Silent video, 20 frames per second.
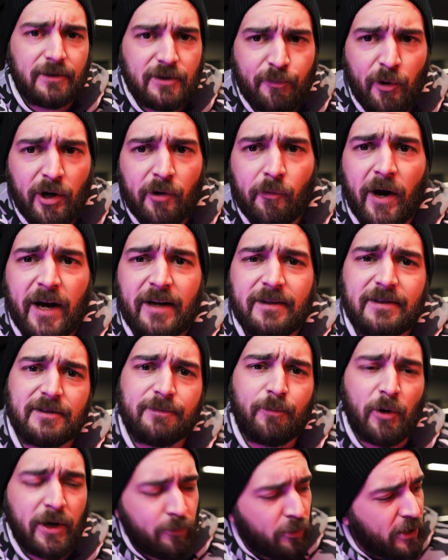Spring rates,
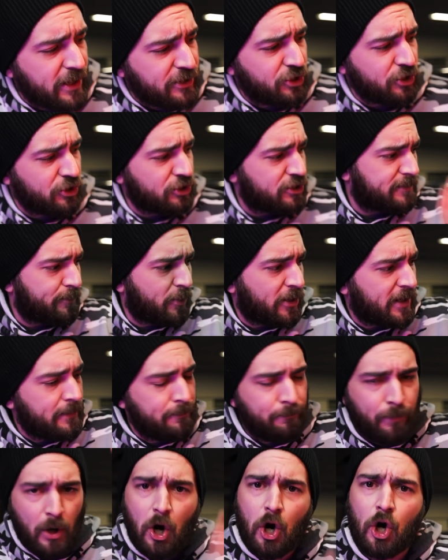spring pressure,
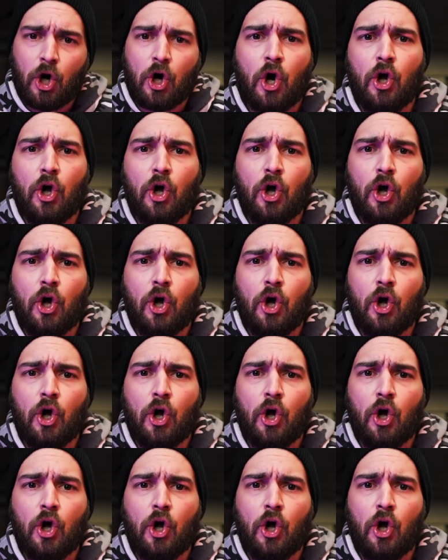spring bar,